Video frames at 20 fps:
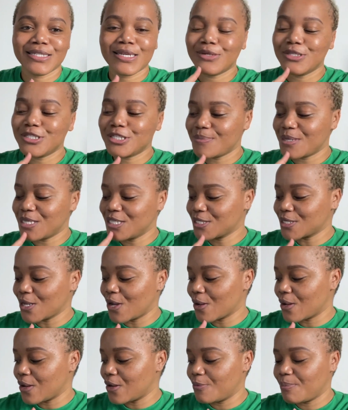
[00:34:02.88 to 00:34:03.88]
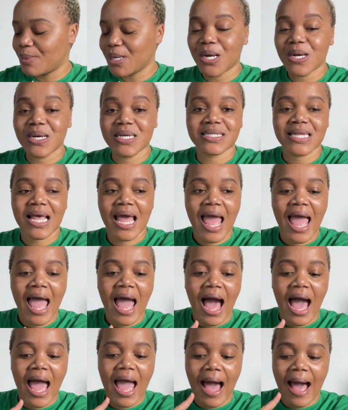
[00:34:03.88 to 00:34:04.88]
going to be so good, because
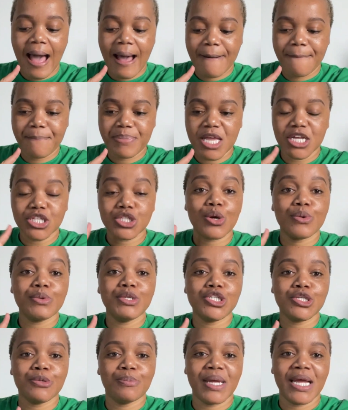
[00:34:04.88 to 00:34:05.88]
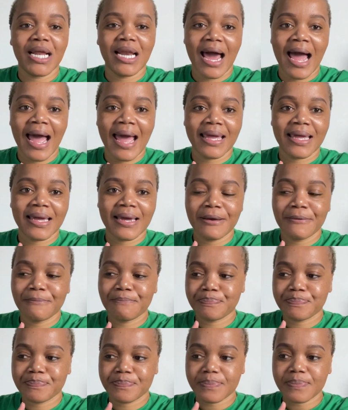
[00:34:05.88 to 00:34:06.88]
it's going to be like
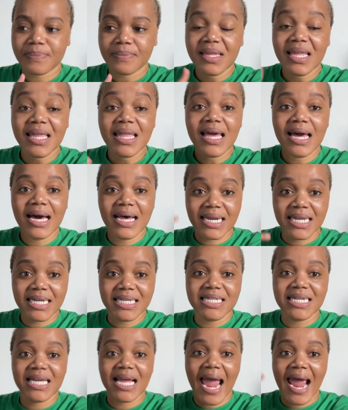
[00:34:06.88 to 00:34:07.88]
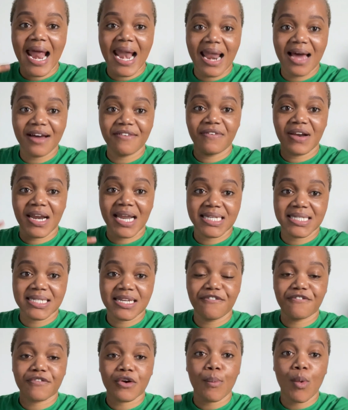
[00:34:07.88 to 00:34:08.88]
reading a love
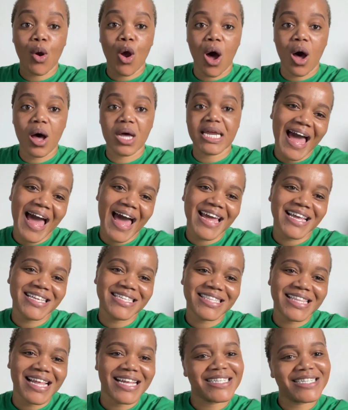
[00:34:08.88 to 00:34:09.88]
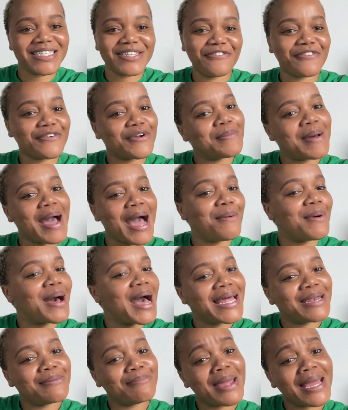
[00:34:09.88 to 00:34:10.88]
letter from God. Guys, that's it from our
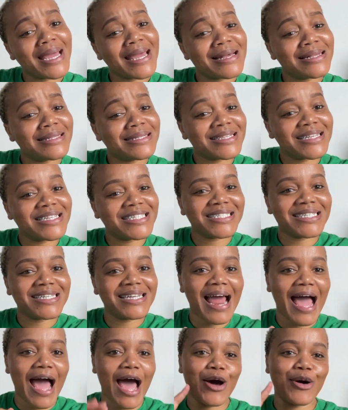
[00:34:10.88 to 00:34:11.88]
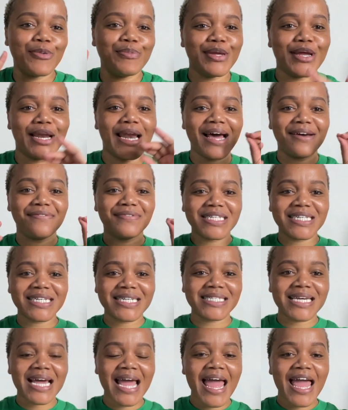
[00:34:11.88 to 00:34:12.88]
unpacking session. I hope you loved
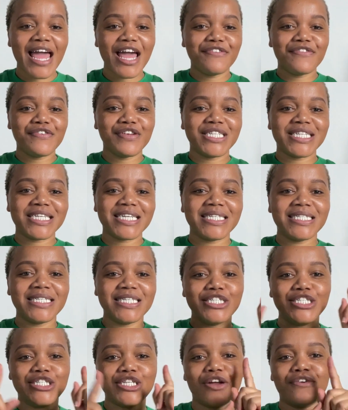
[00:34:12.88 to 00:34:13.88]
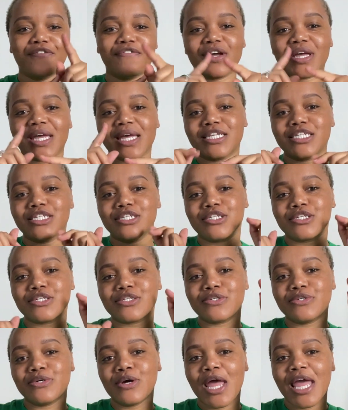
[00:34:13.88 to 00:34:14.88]
it. If you did, don't forget
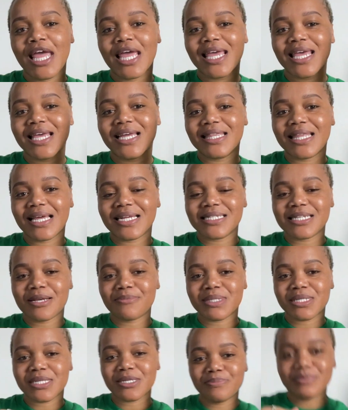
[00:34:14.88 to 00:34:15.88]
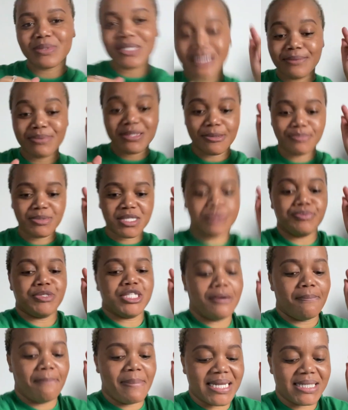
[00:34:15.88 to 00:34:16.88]
to hit that
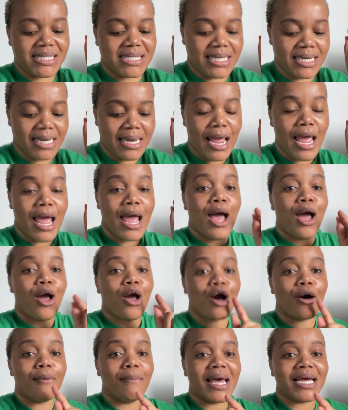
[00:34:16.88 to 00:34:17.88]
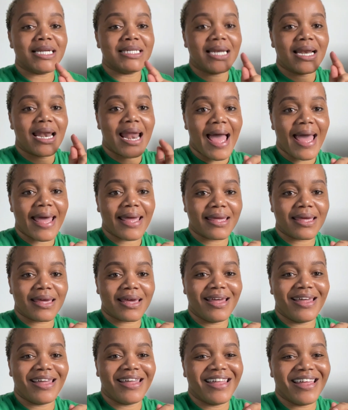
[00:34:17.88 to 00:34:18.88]
subscription button, comment, like,
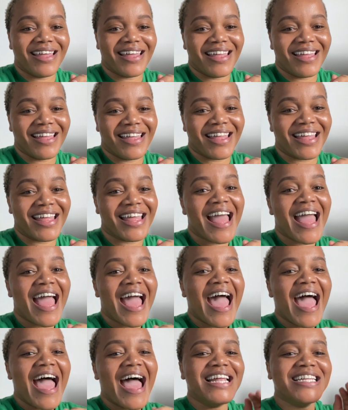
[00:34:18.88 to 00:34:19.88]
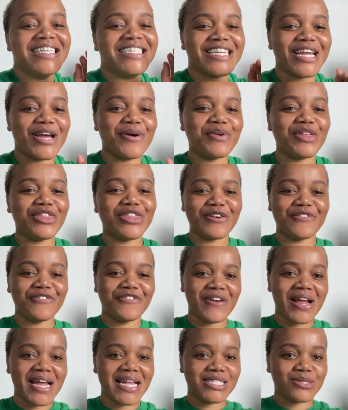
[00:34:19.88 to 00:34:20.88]
and share with your
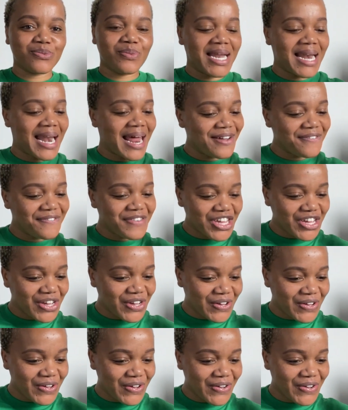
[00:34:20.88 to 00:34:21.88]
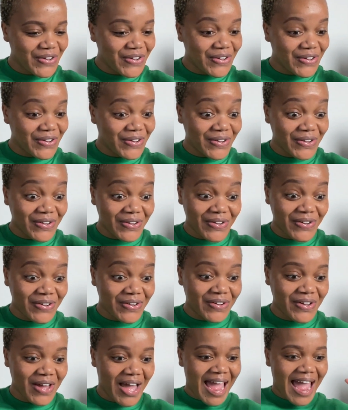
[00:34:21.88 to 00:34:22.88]
friends. We love
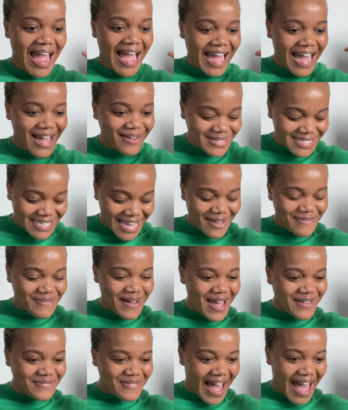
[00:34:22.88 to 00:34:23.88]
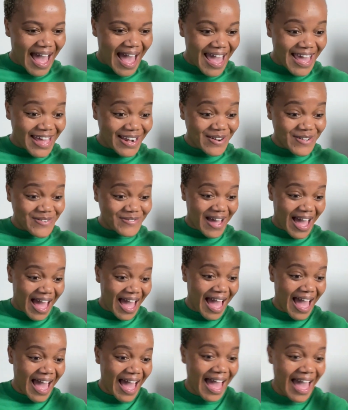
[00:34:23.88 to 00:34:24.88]
you. Come say
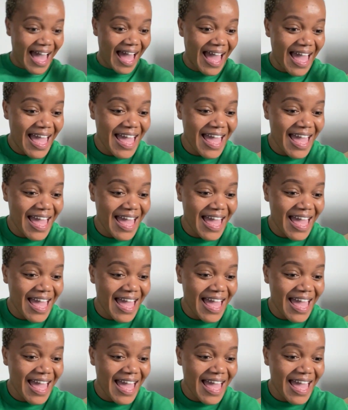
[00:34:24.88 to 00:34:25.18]
bye-bye.